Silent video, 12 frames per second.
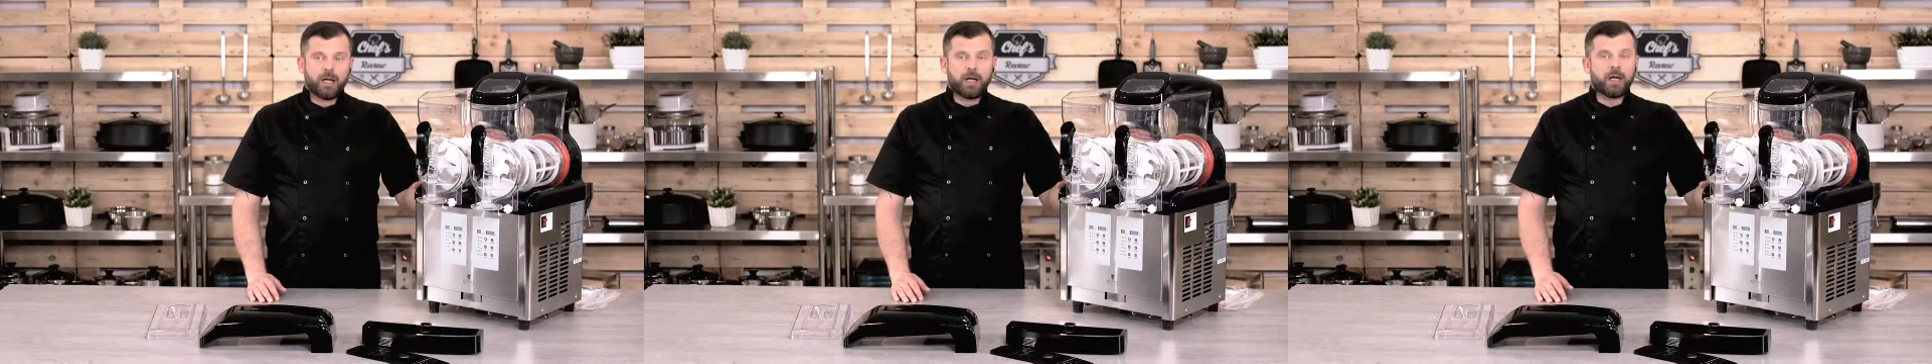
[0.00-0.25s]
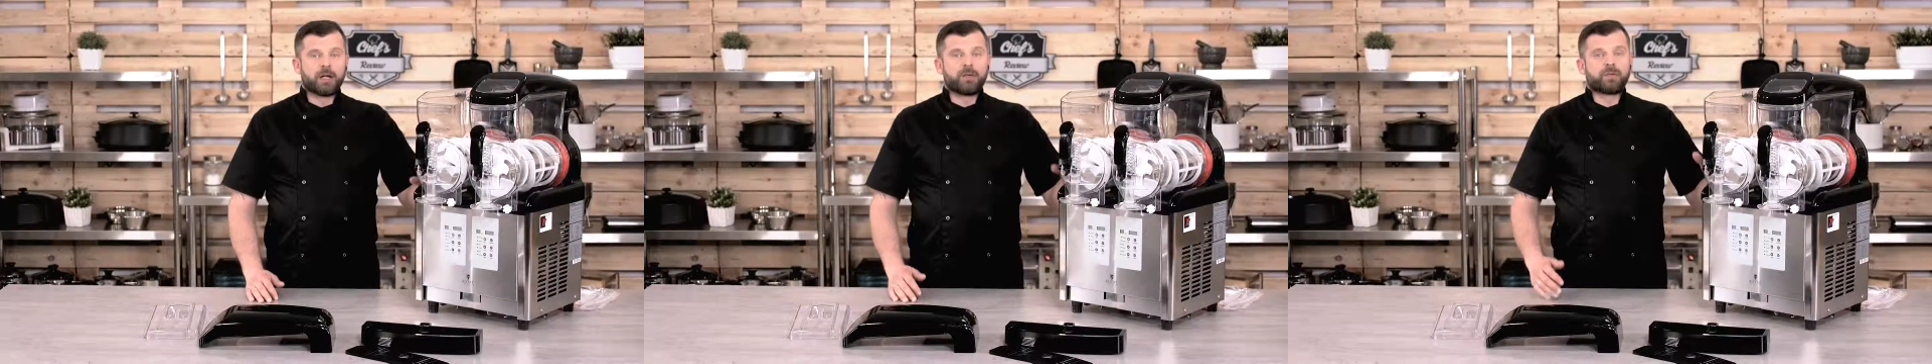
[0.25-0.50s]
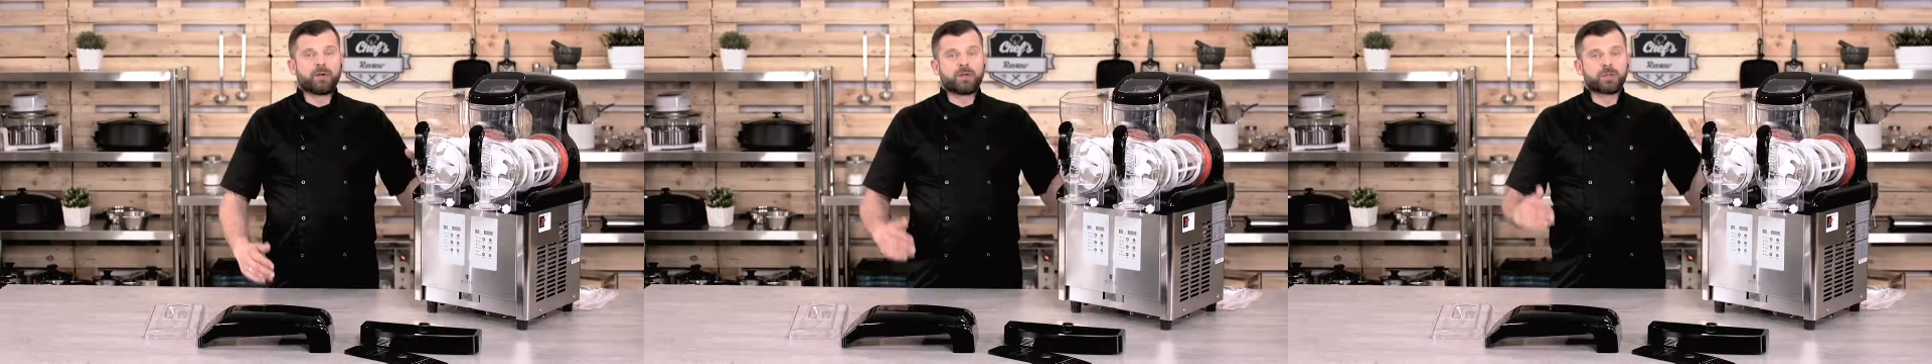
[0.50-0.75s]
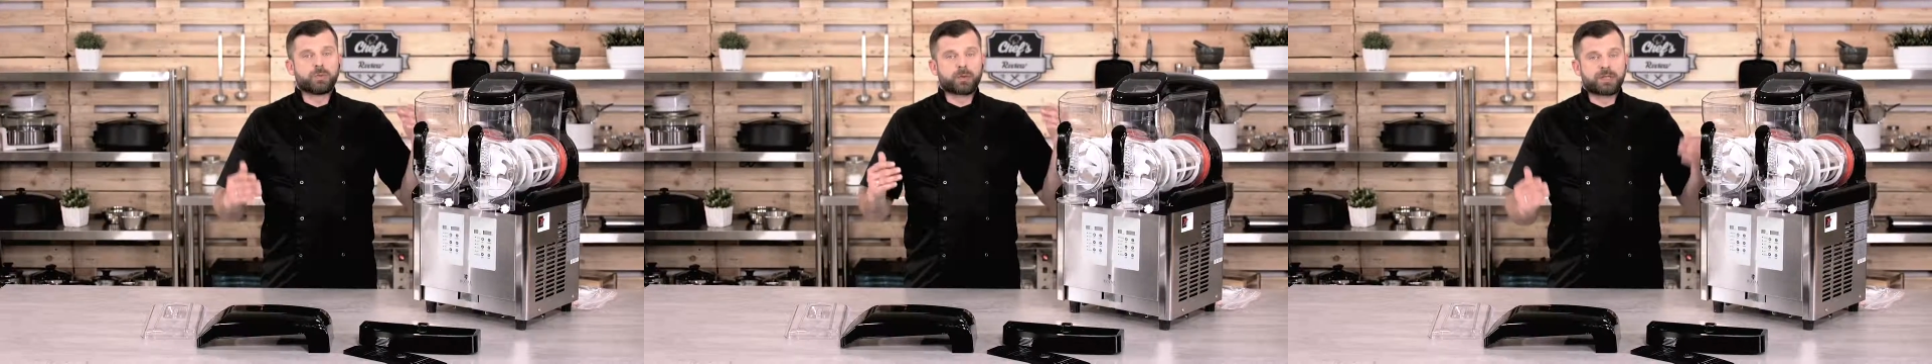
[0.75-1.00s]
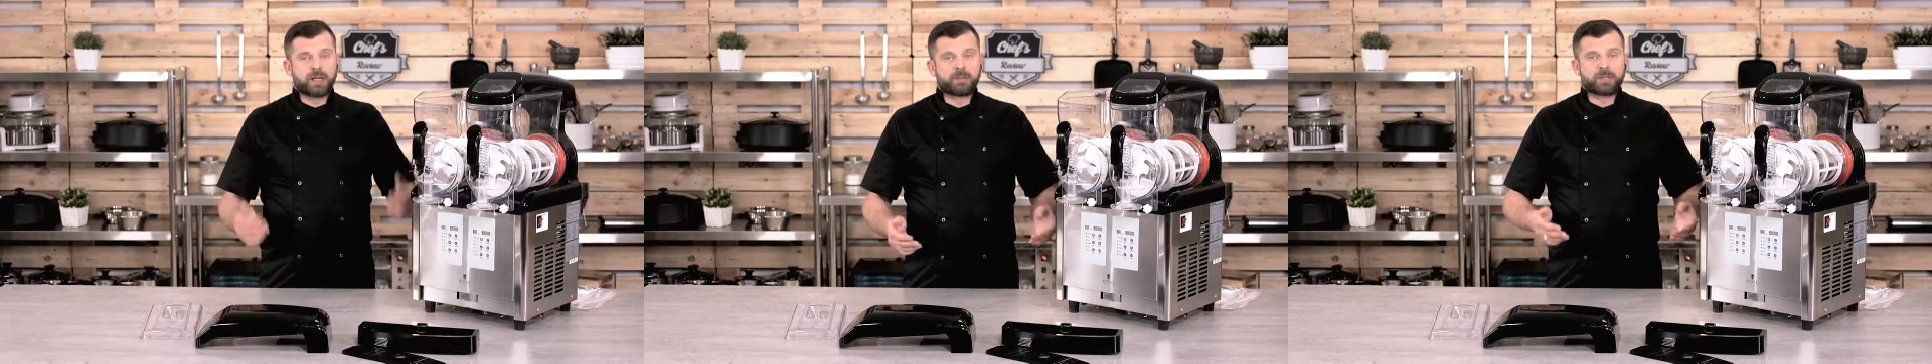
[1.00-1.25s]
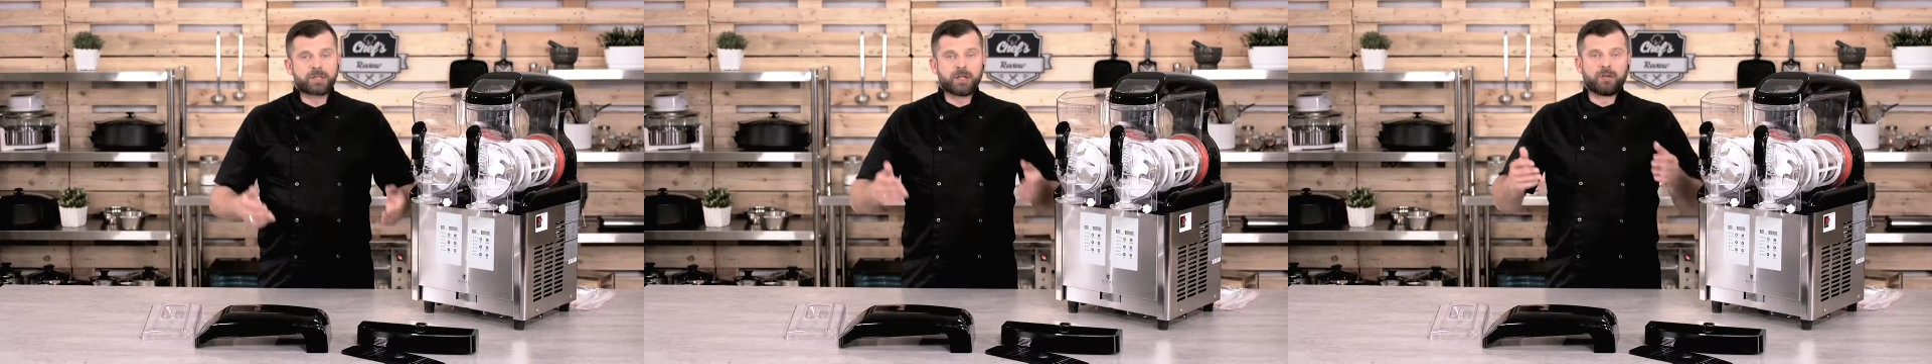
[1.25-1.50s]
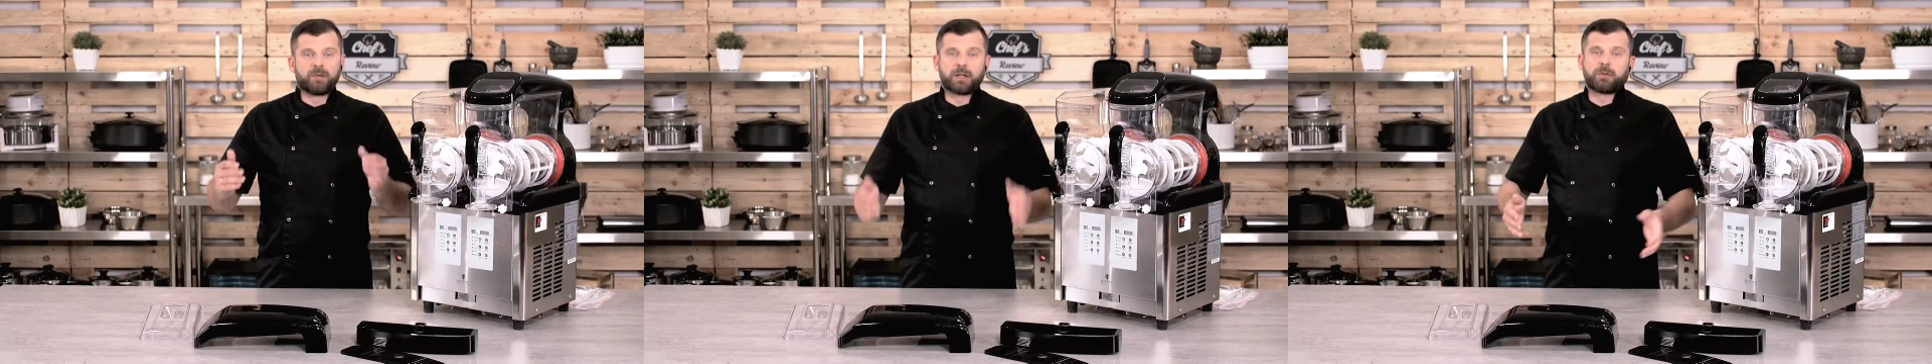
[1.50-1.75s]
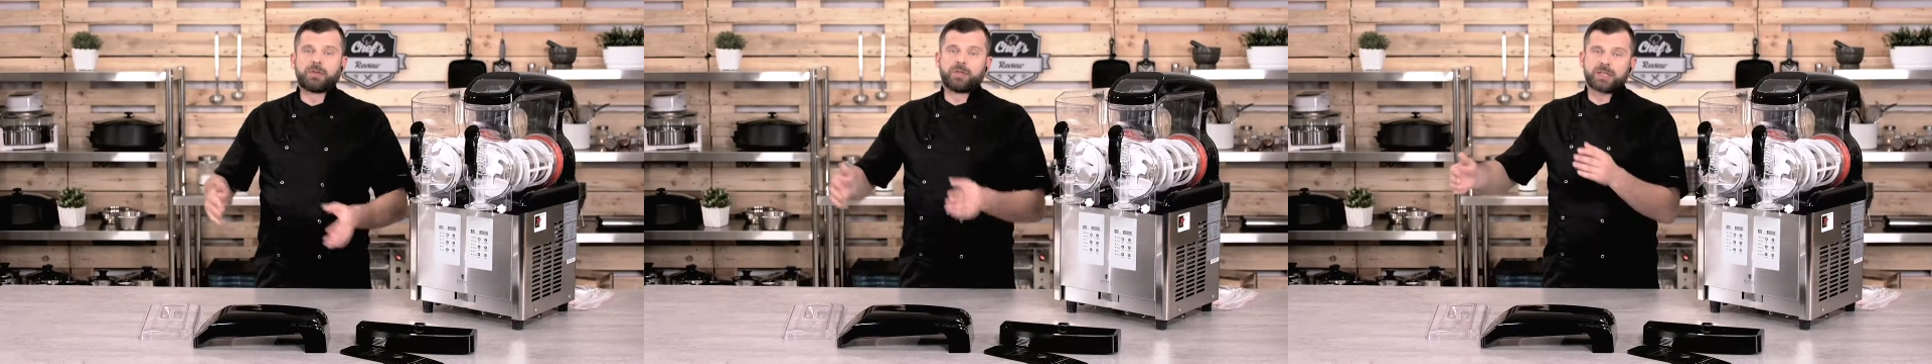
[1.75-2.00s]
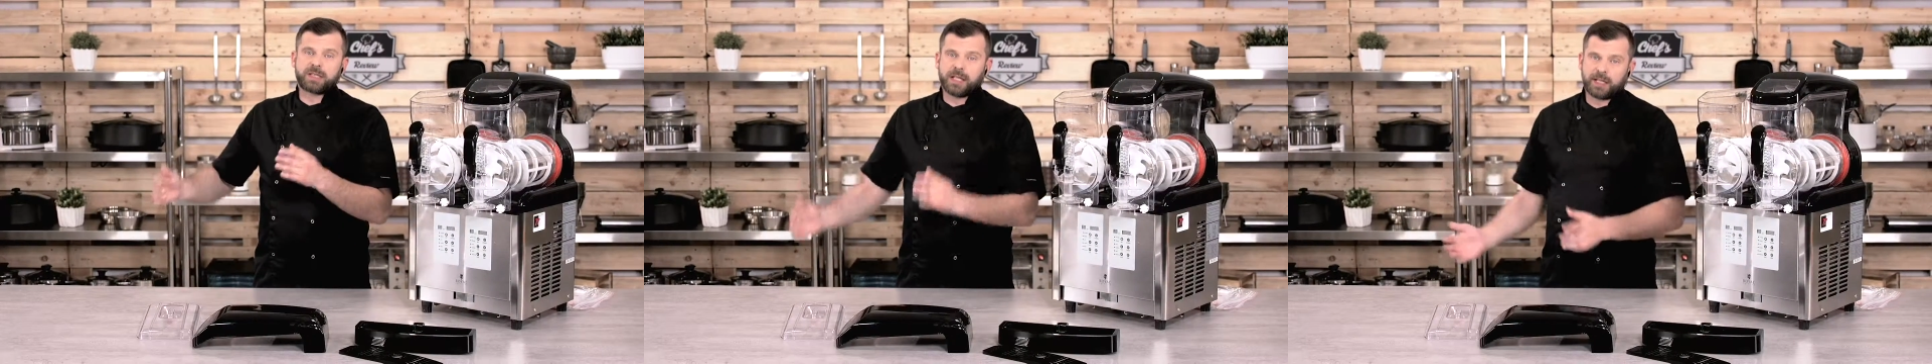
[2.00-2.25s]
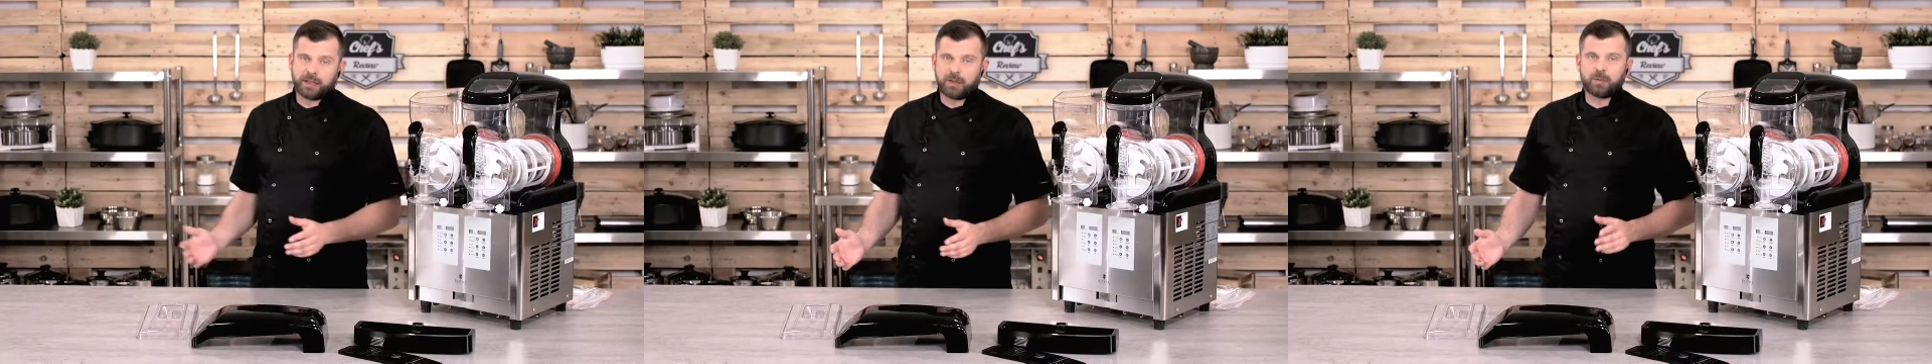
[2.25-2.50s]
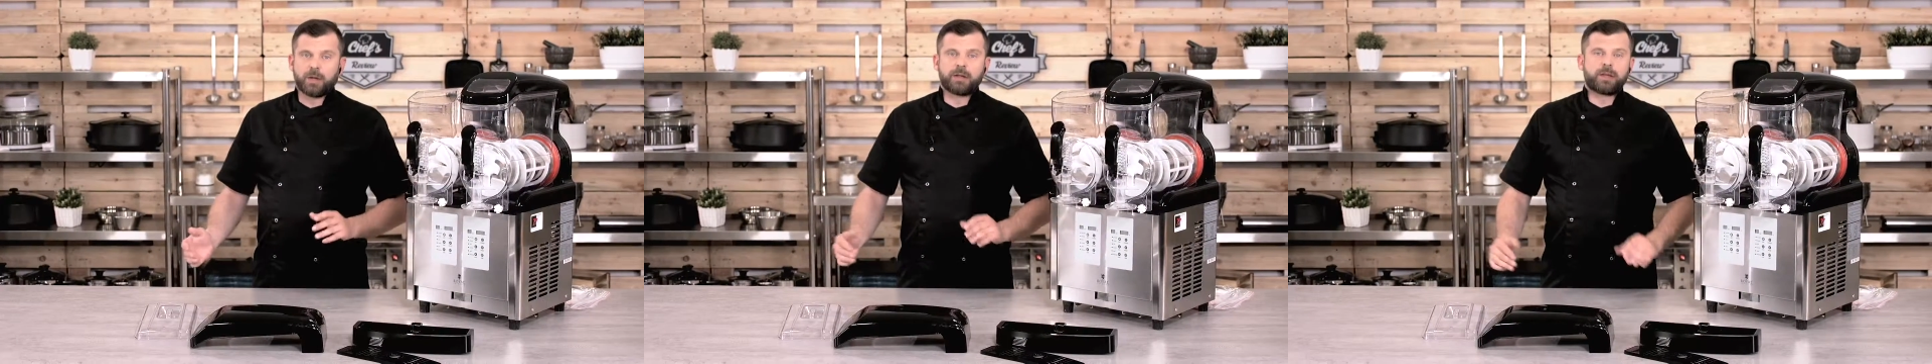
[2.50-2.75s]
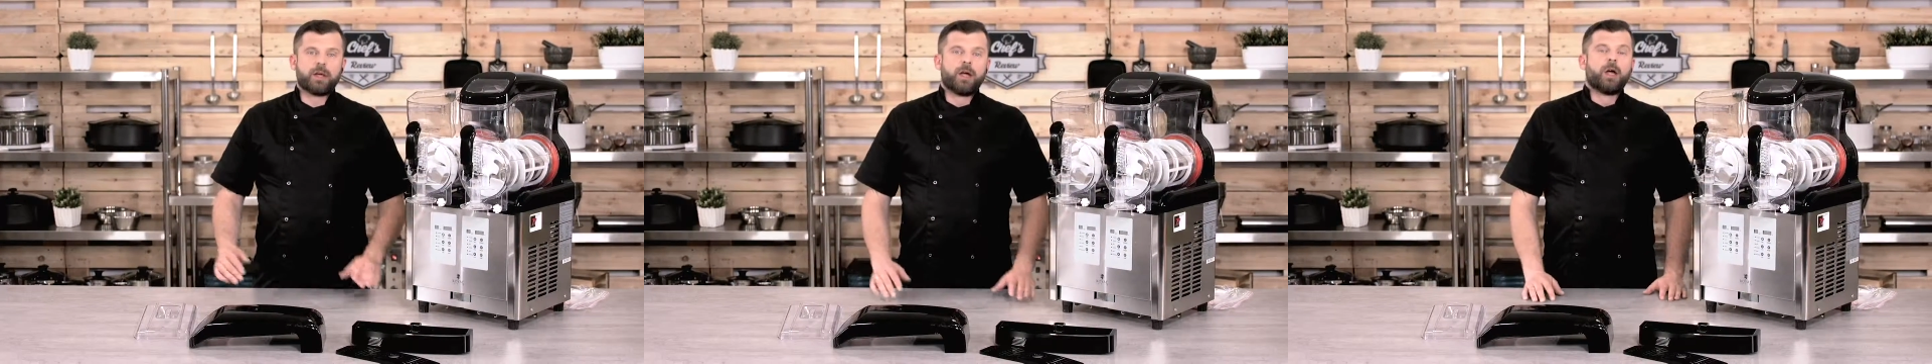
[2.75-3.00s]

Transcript: and of course what temperature of liquid you're starting with.